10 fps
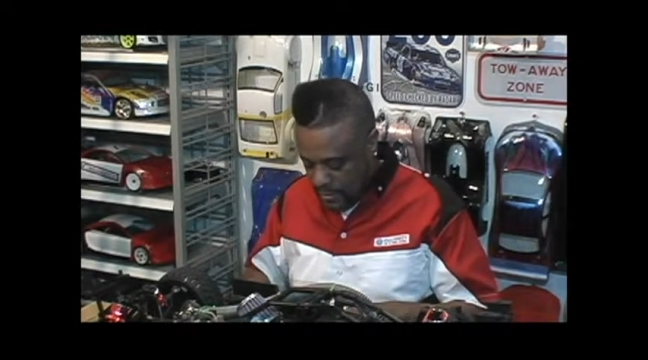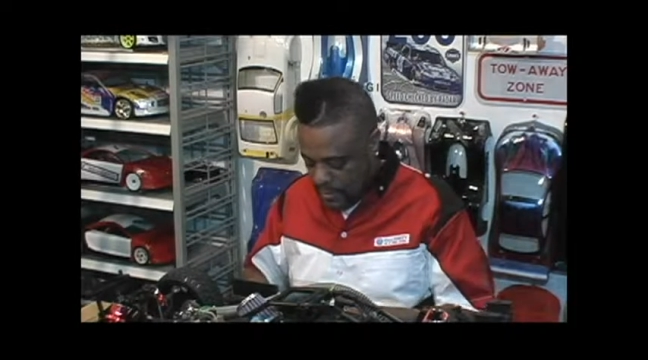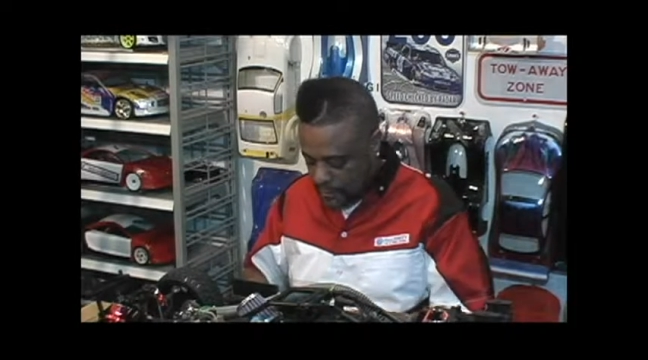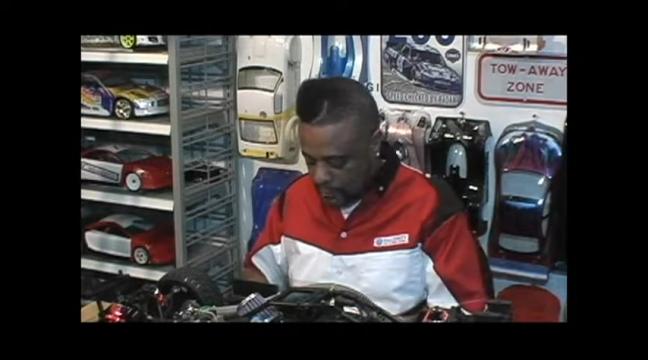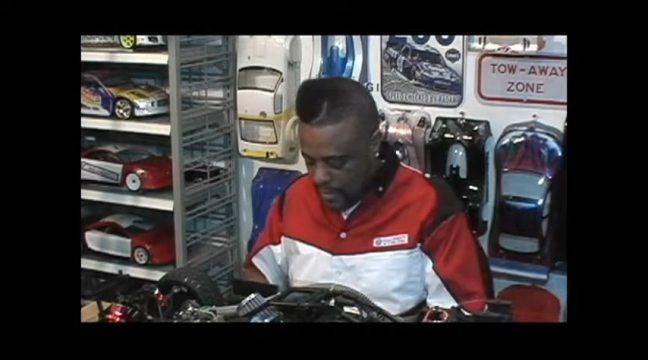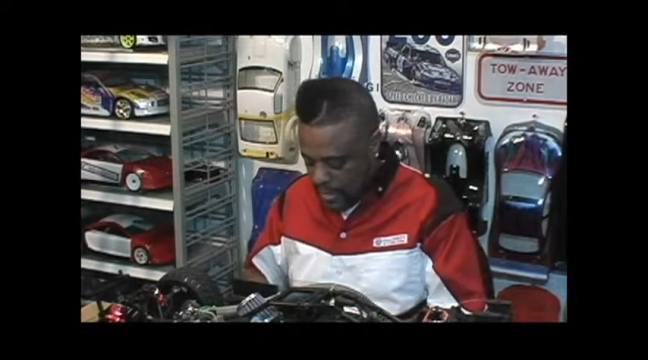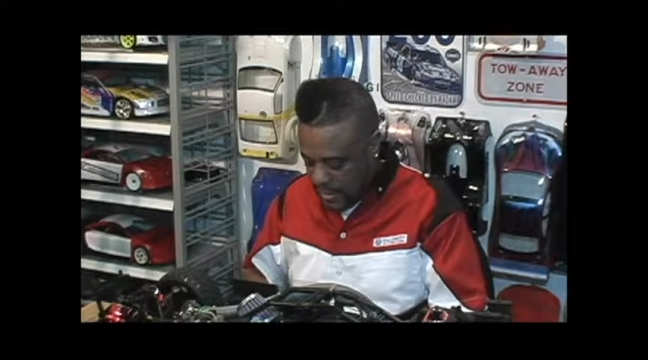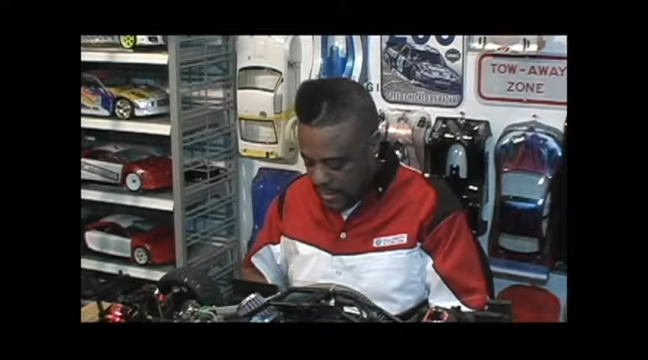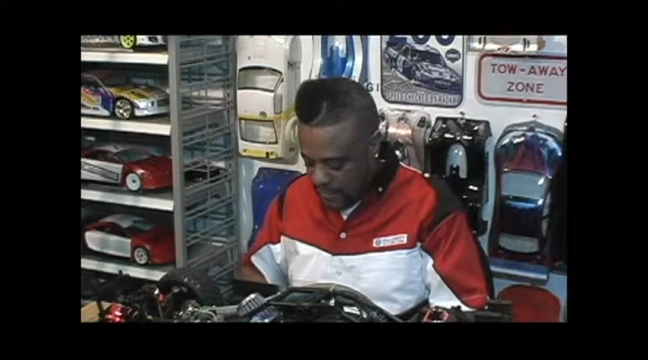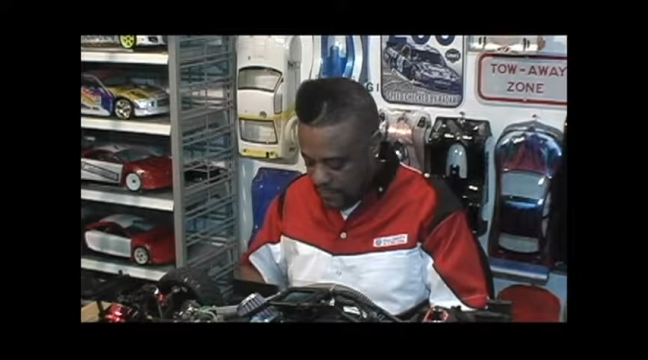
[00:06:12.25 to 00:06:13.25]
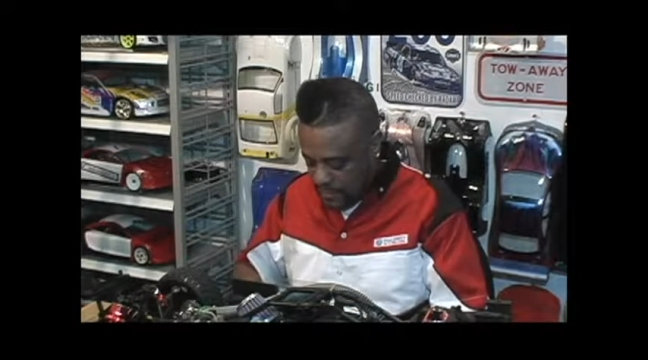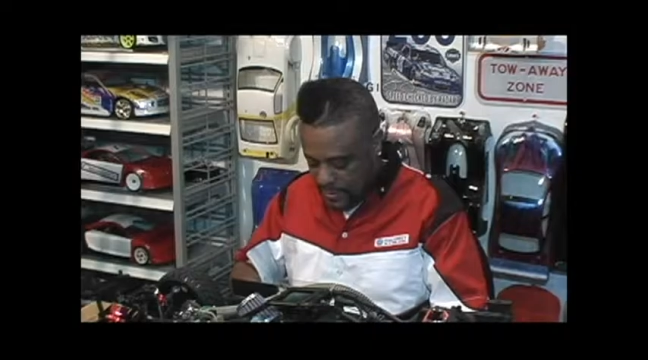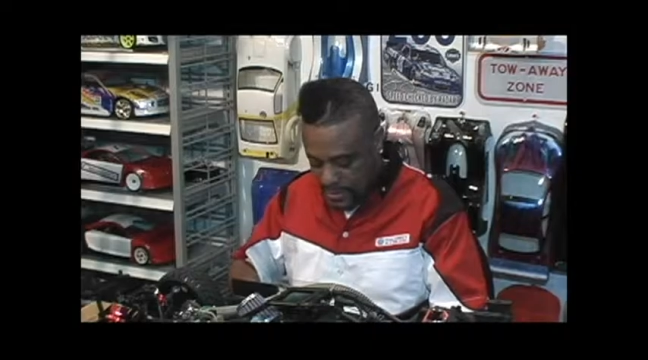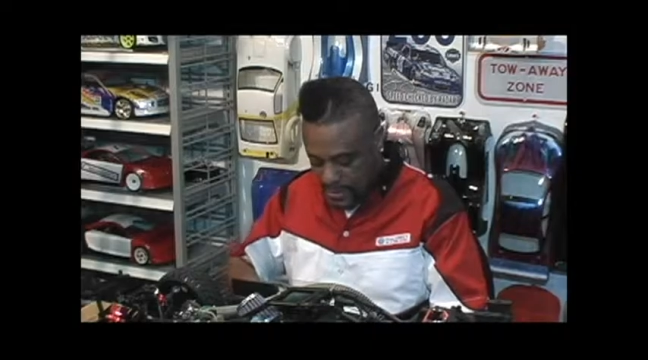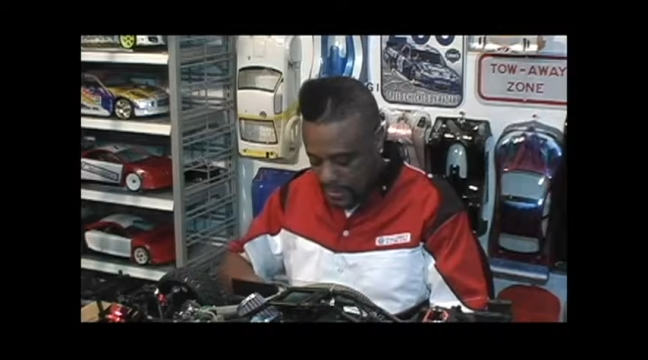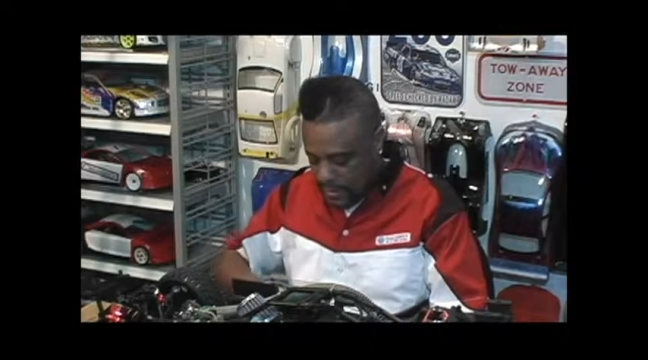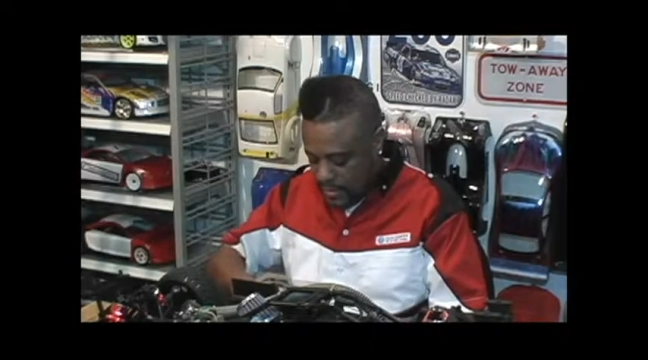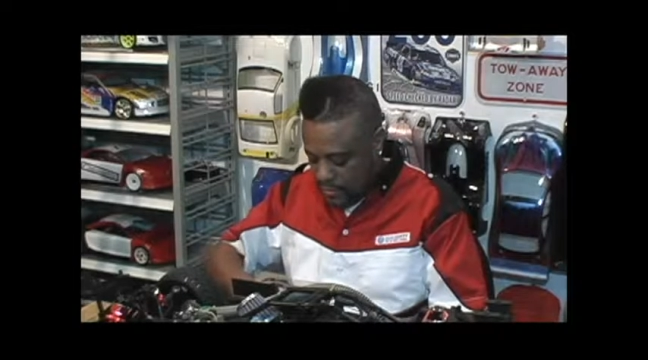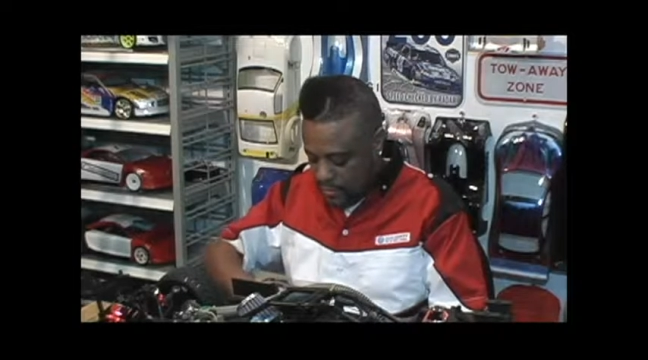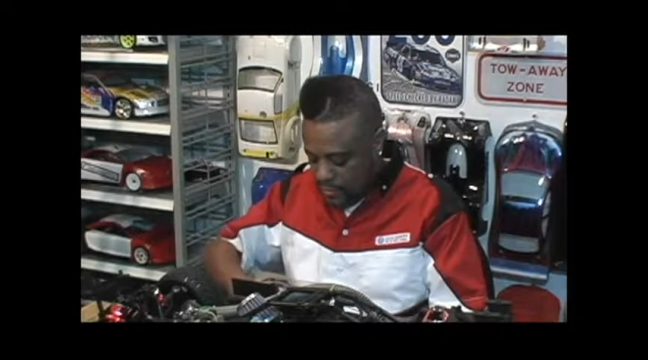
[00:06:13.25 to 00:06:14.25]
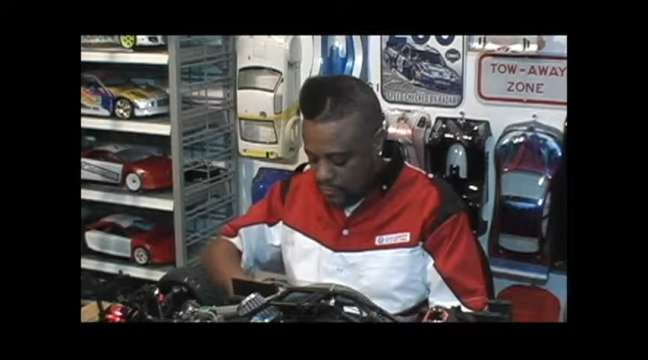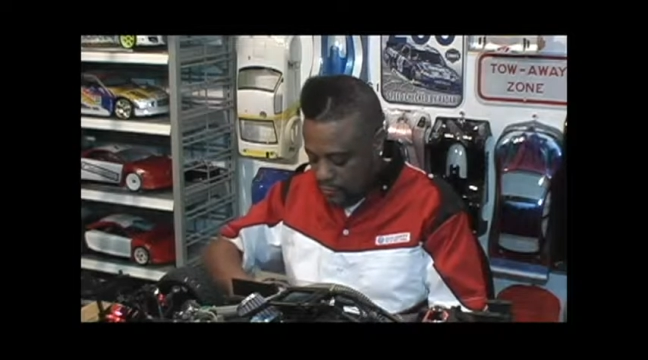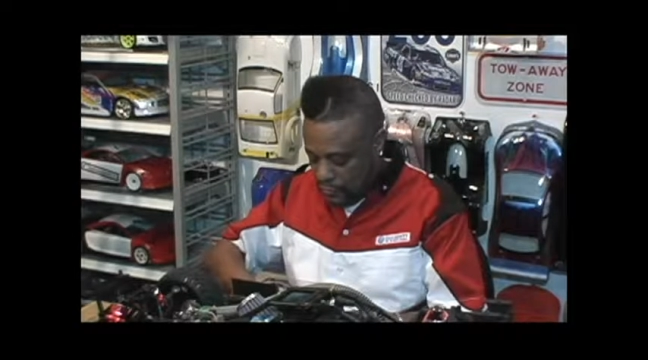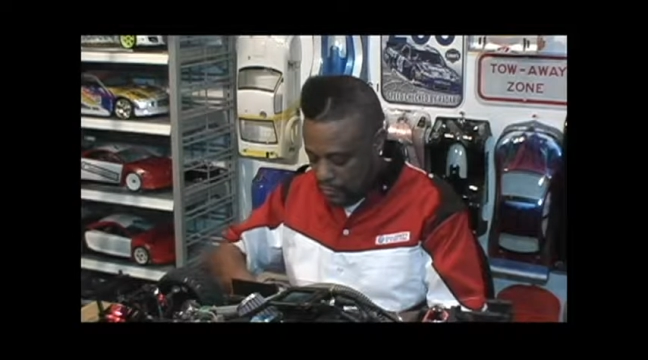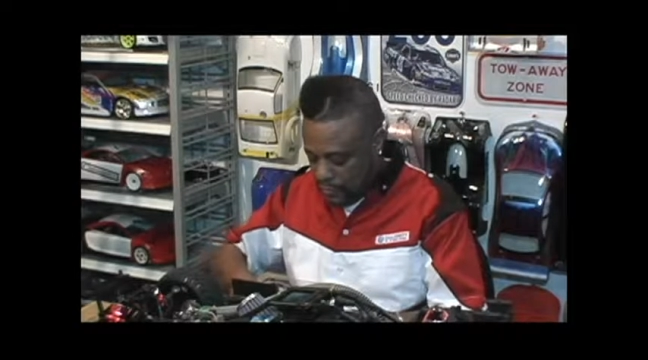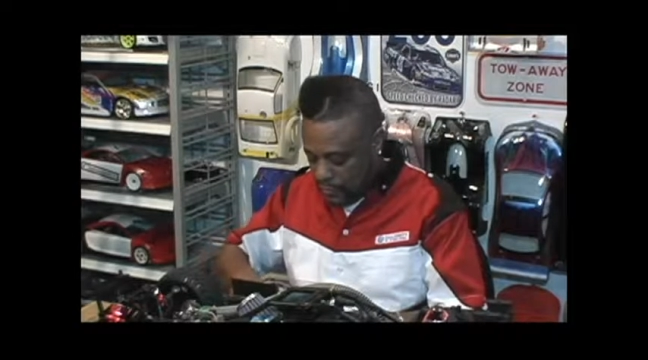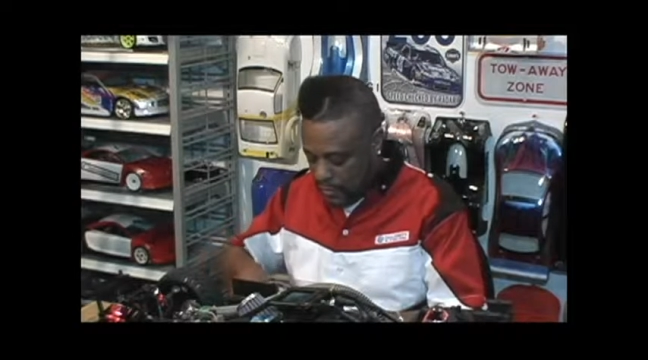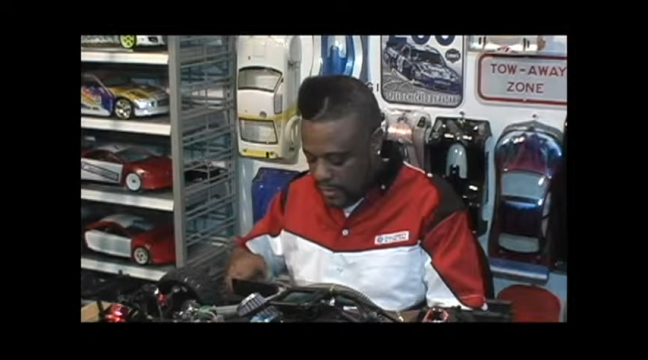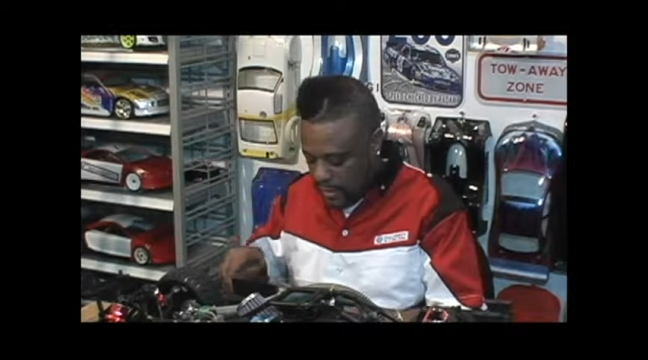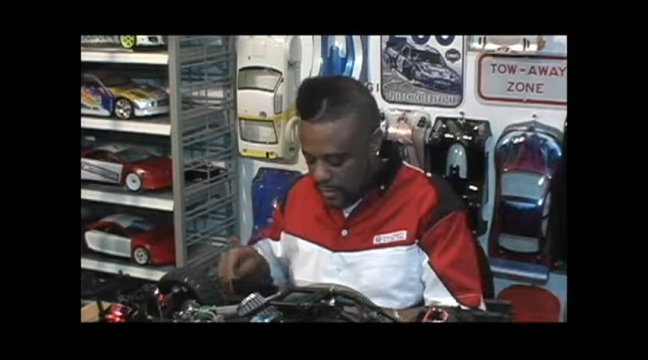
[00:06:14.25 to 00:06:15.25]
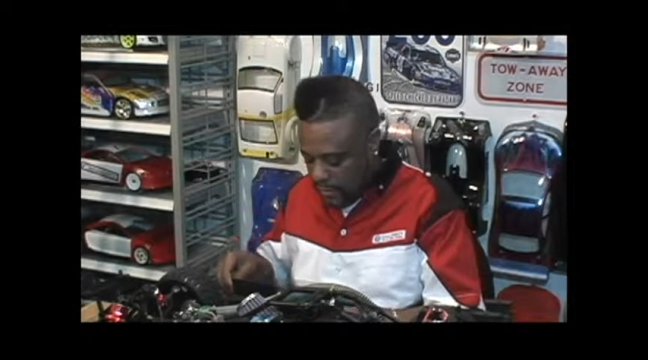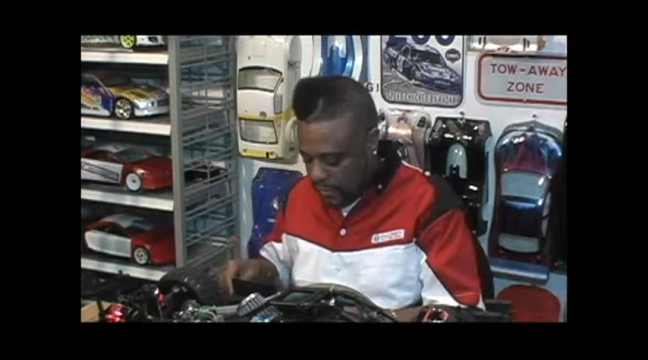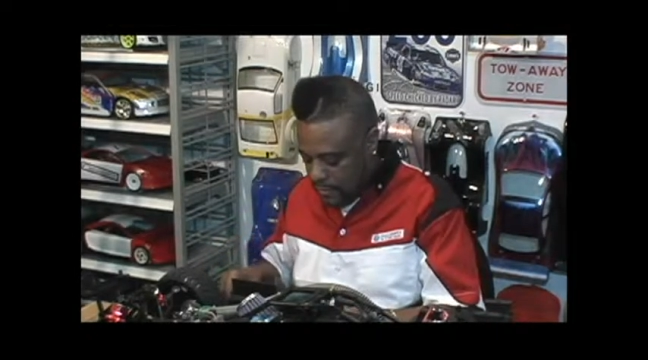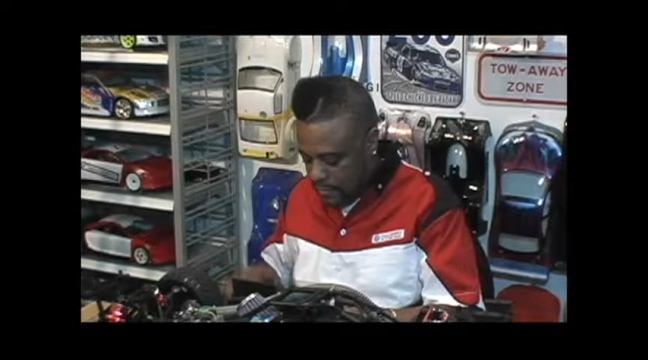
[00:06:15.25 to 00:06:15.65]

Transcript: Let's try that. I'm going to use this one here,